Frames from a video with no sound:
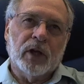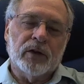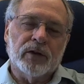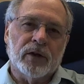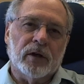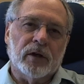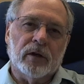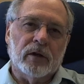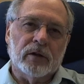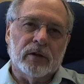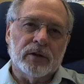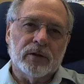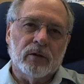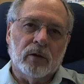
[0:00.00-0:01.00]
is that all
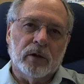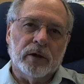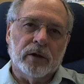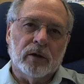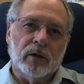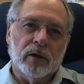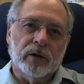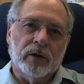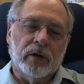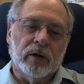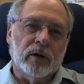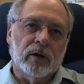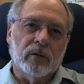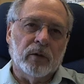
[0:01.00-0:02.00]
that's going on
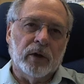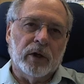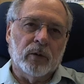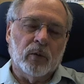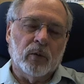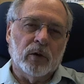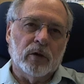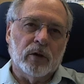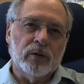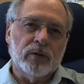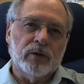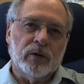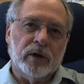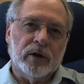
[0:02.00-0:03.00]
there, and will
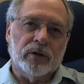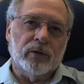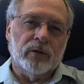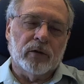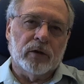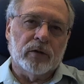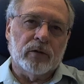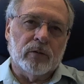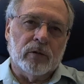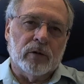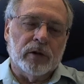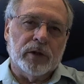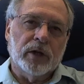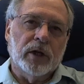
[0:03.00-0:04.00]
those things
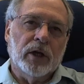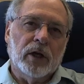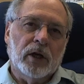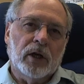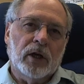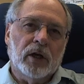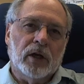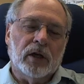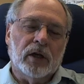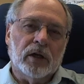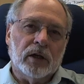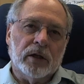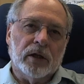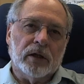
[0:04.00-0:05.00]
eventually
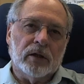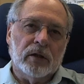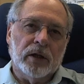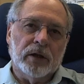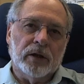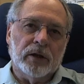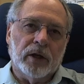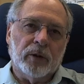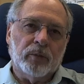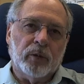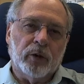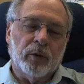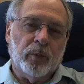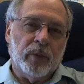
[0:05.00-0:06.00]
get cleaned up
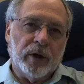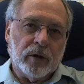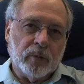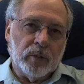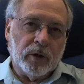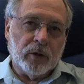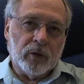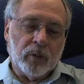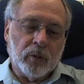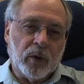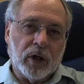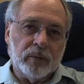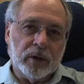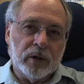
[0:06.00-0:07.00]
to the betterment of the
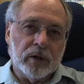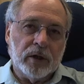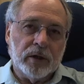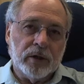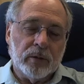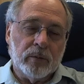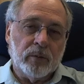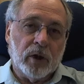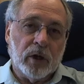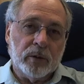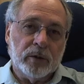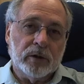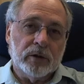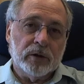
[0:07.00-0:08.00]

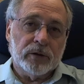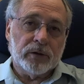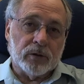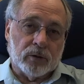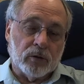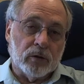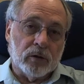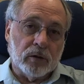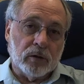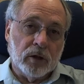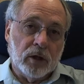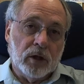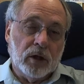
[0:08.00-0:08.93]
populace, or